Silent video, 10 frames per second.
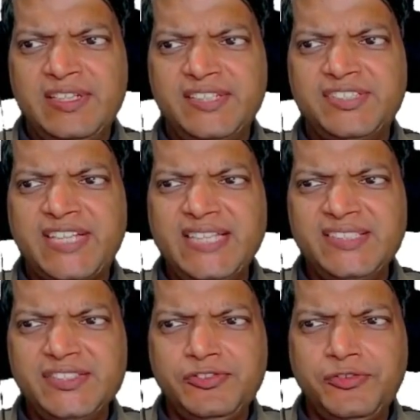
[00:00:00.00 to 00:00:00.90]
when the
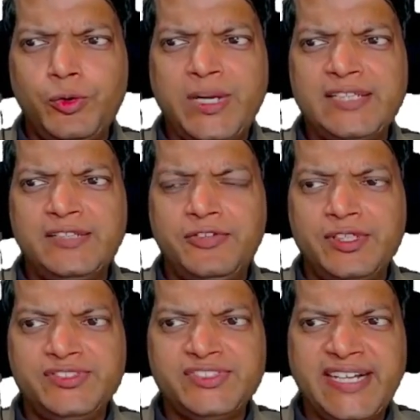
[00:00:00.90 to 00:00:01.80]
size is 4 and the
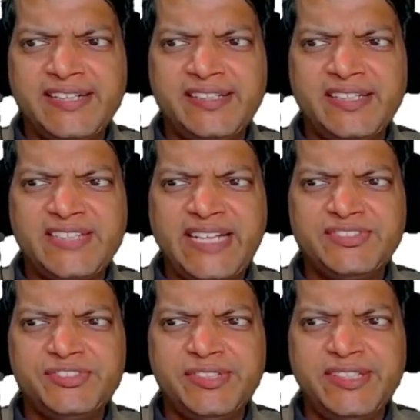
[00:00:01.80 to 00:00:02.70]
first character is
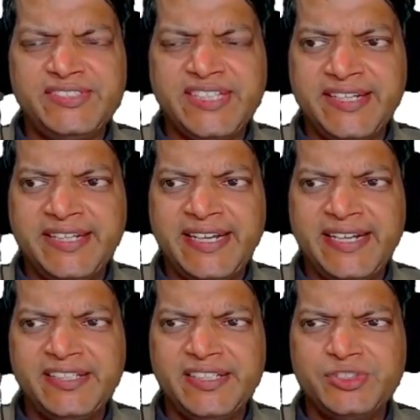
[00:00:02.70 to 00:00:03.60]
asterisk, second
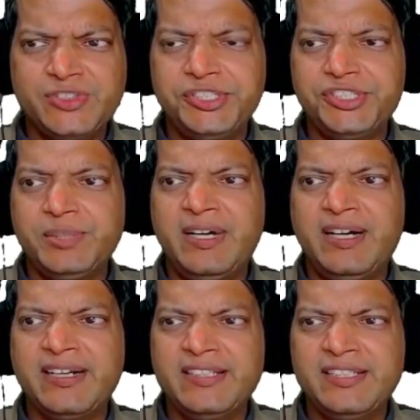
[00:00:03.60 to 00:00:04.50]
character is question
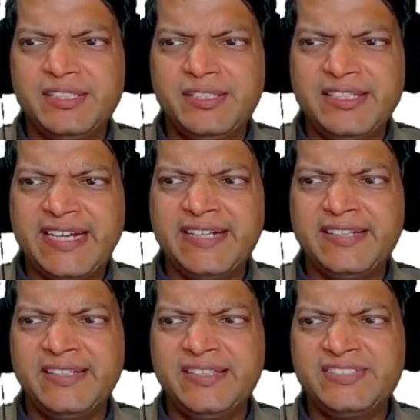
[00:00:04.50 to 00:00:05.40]
mark, and the third
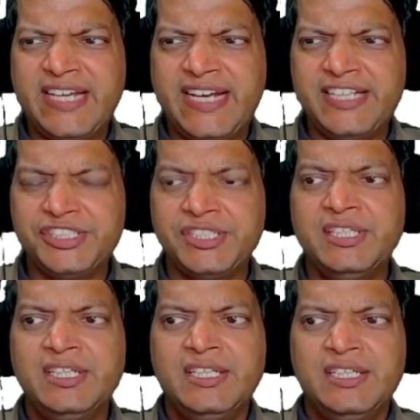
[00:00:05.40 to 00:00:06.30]
character is hash.
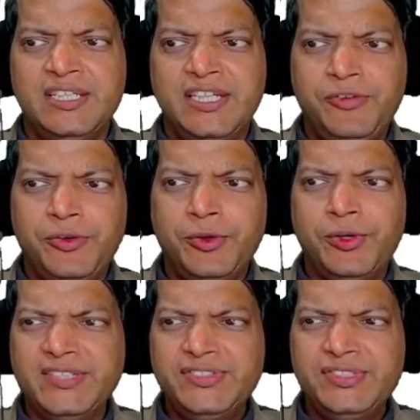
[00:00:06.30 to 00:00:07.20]
If you
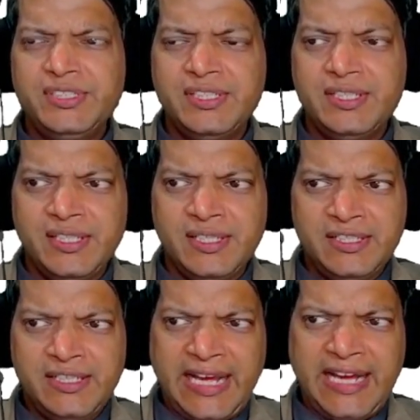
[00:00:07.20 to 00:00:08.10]
notice,
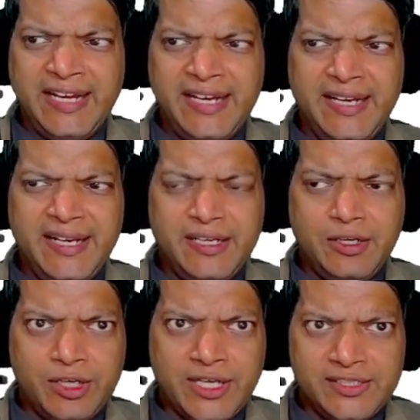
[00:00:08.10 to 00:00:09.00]
the array,
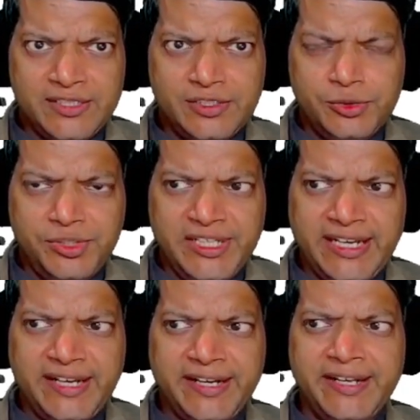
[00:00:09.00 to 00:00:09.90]
or rather the
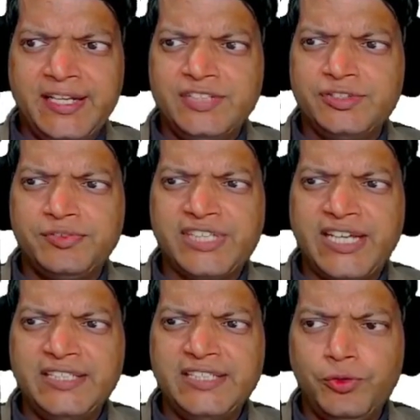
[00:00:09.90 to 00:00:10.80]
2D array, is of
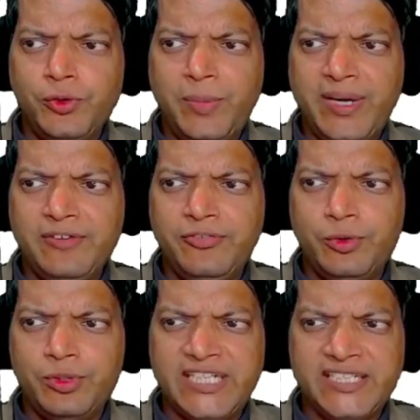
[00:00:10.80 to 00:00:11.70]
size 4 by
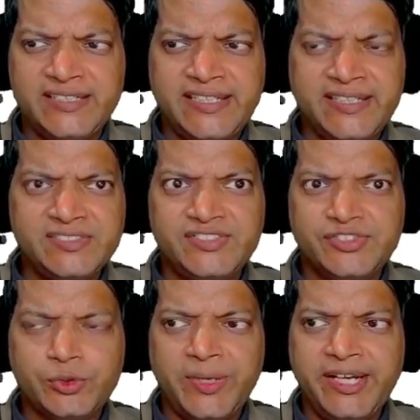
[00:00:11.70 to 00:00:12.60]
4, that is
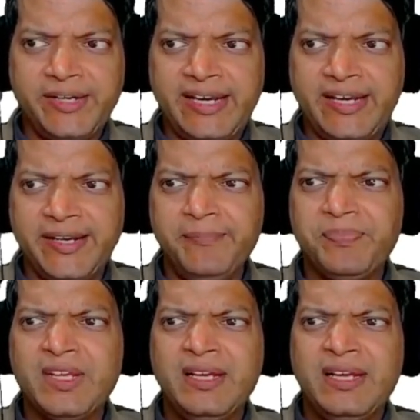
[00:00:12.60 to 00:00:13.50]
it's a square array,